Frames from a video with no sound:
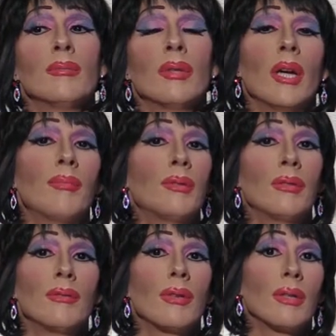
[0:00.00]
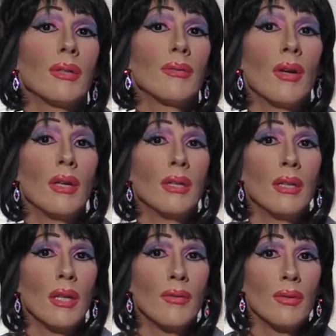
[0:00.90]
Perhaps you've fallen
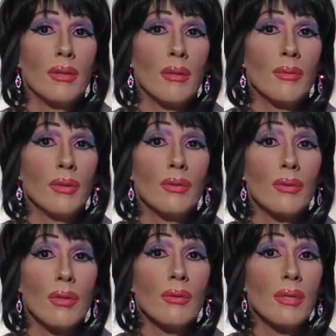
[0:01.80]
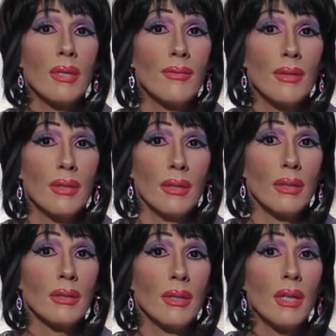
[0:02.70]
in love with someone who's so
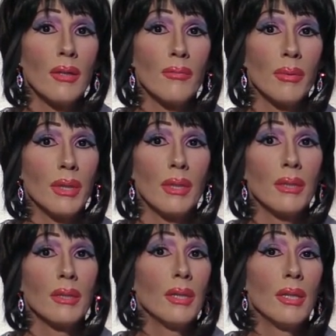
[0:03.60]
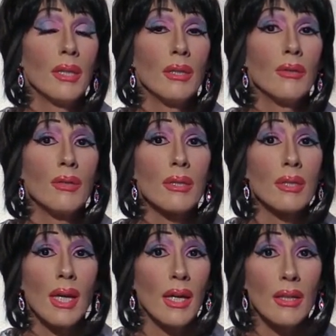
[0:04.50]
difficult to love, but you
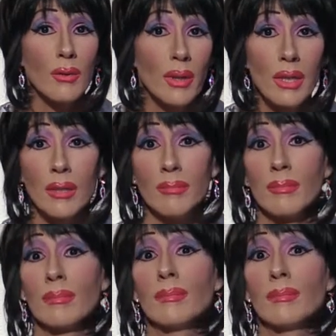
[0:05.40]
just can't quit him.